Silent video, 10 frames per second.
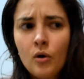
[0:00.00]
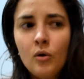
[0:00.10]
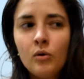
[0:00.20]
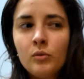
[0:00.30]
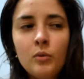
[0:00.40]

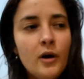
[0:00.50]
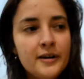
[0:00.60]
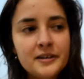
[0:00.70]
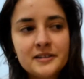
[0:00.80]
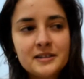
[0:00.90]
or
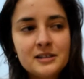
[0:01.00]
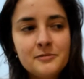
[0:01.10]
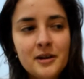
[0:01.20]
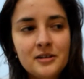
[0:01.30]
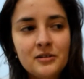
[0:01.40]
worse
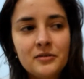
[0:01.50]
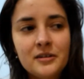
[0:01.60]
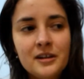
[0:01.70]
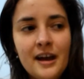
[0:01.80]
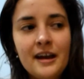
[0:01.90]
depending on
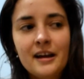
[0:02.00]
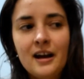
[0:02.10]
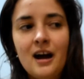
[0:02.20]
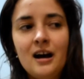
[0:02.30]
the day.